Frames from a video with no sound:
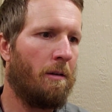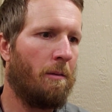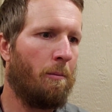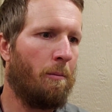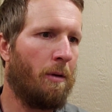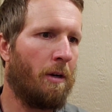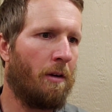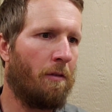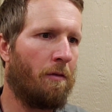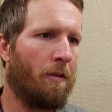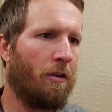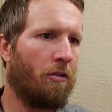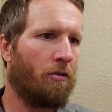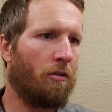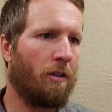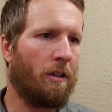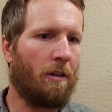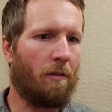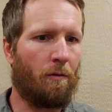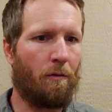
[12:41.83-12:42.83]

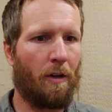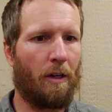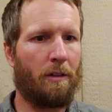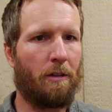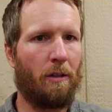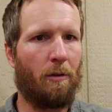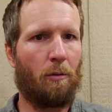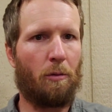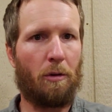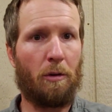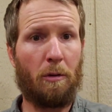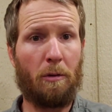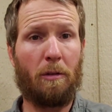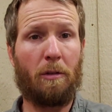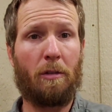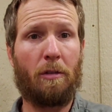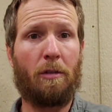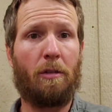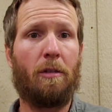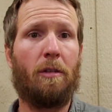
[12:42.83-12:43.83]
beneficially infected
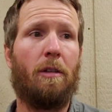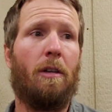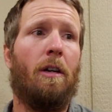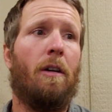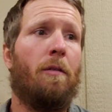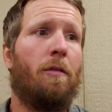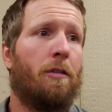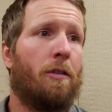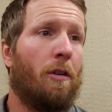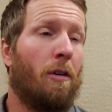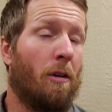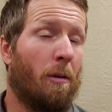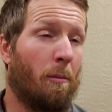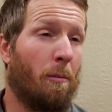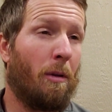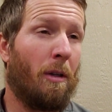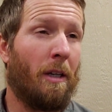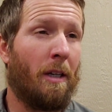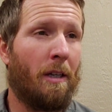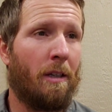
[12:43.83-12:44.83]
roots of certain
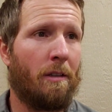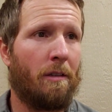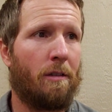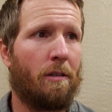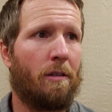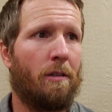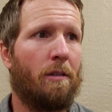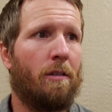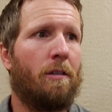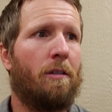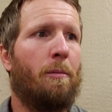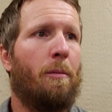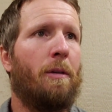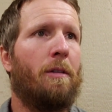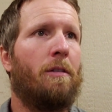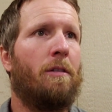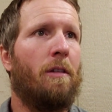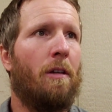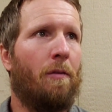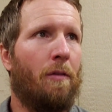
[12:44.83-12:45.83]
plants,
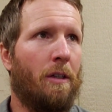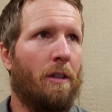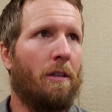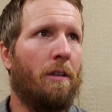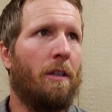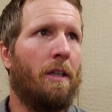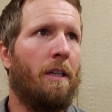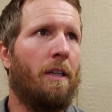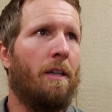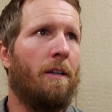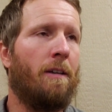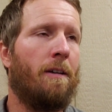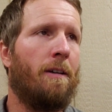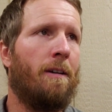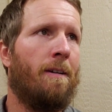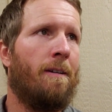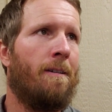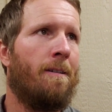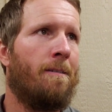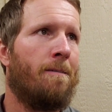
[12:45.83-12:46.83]
specifically
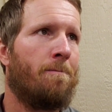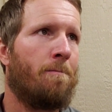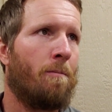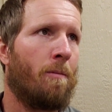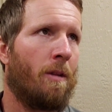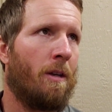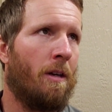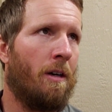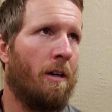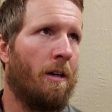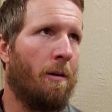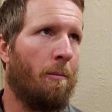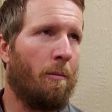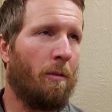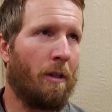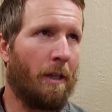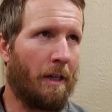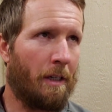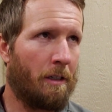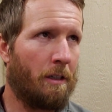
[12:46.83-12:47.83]

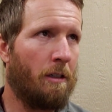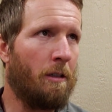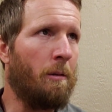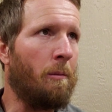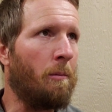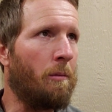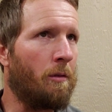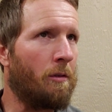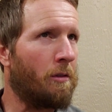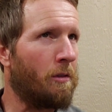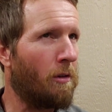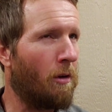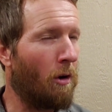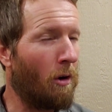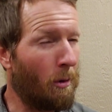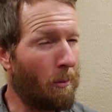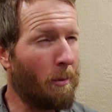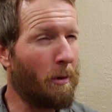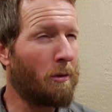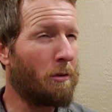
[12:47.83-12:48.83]
legumes.
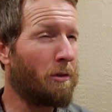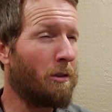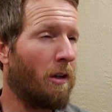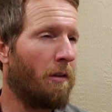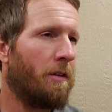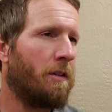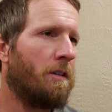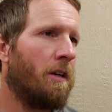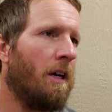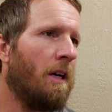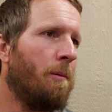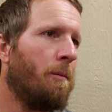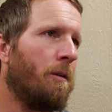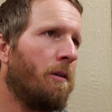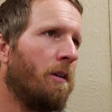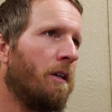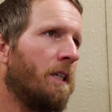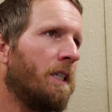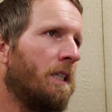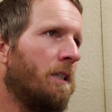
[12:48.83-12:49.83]
Almost all the time
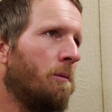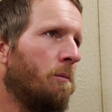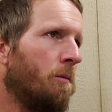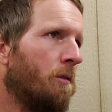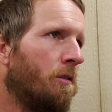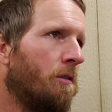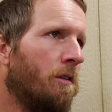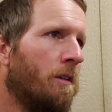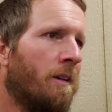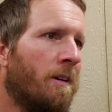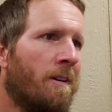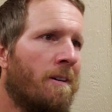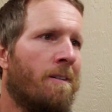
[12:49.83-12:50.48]
they're legumes,